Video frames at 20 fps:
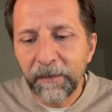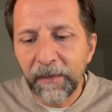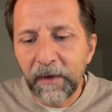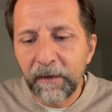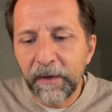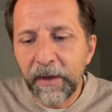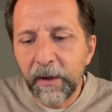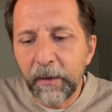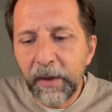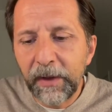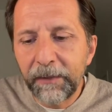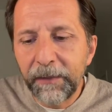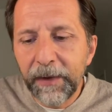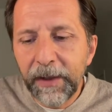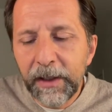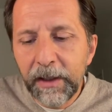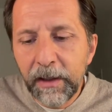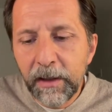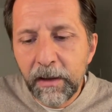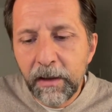The
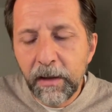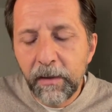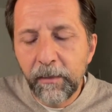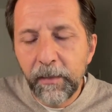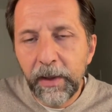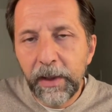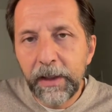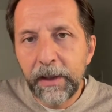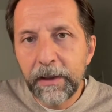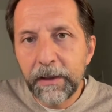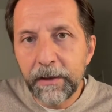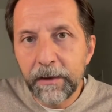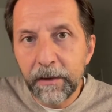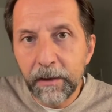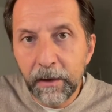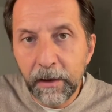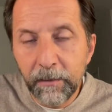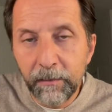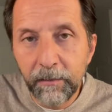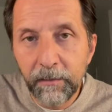griffin is
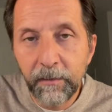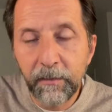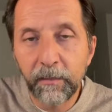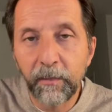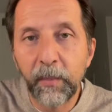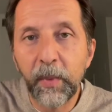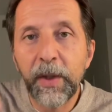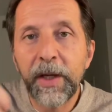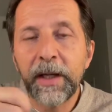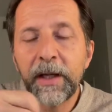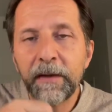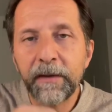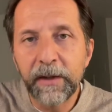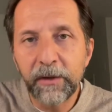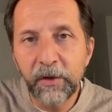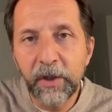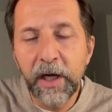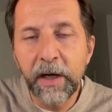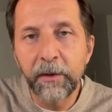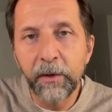uh, bringing the
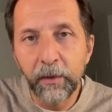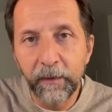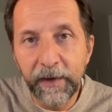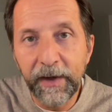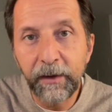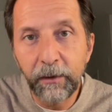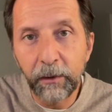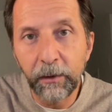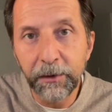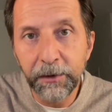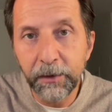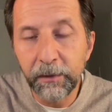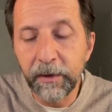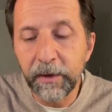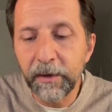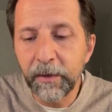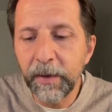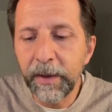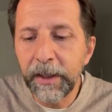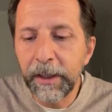chariot very close to the
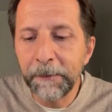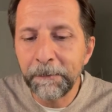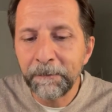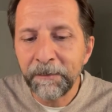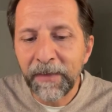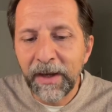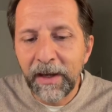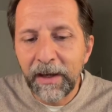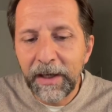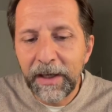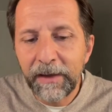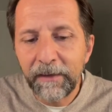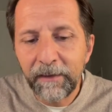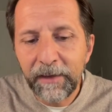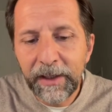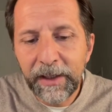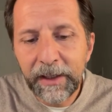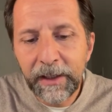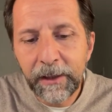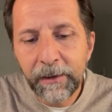tree and
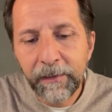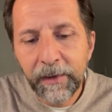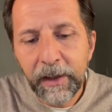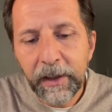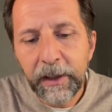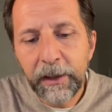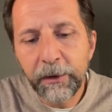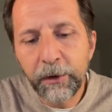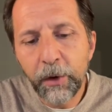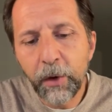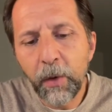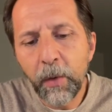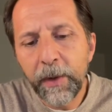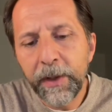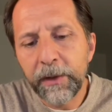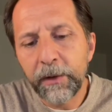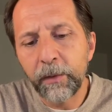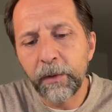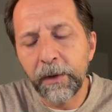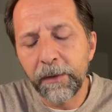then he drew
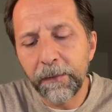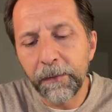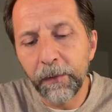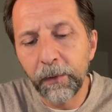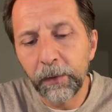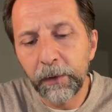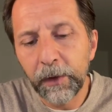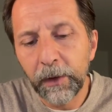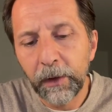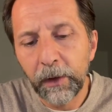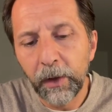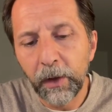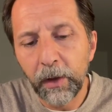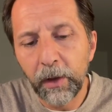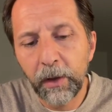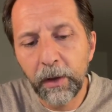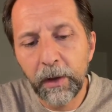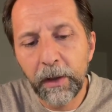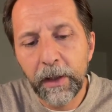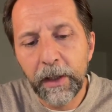it to the foot
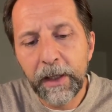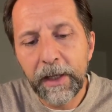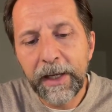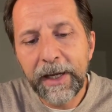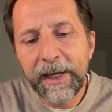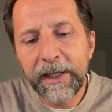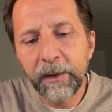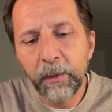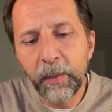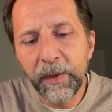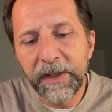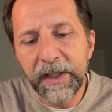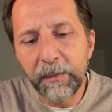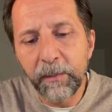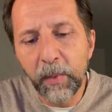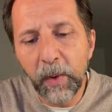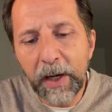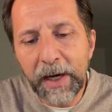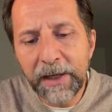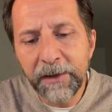and with a
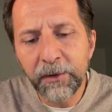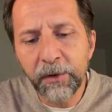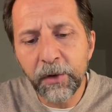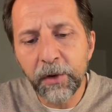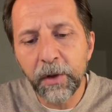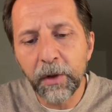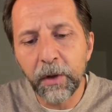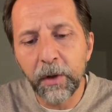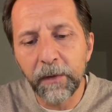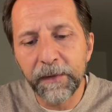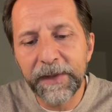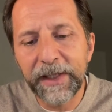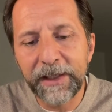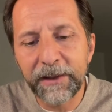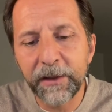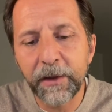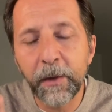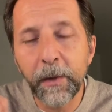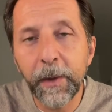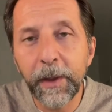branch of that
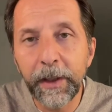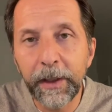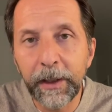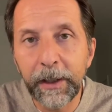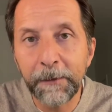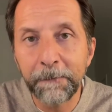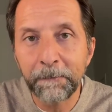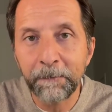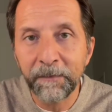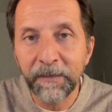tree